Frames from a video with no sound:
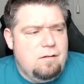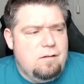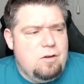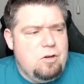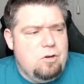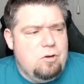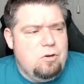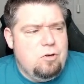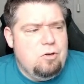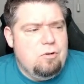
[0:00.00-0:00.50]

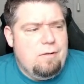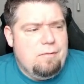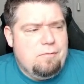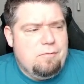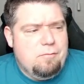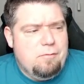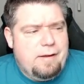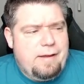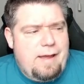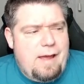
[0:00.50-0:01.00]
you have
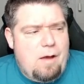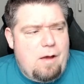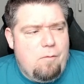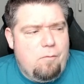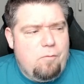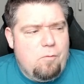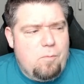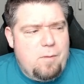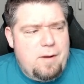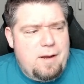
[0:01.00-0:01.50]
to account
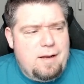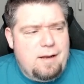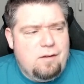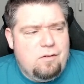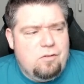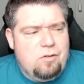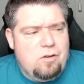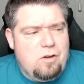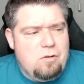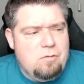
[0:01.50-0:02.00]
for wheeling.
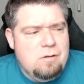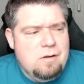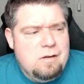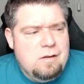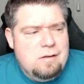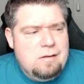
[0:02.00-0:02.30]
So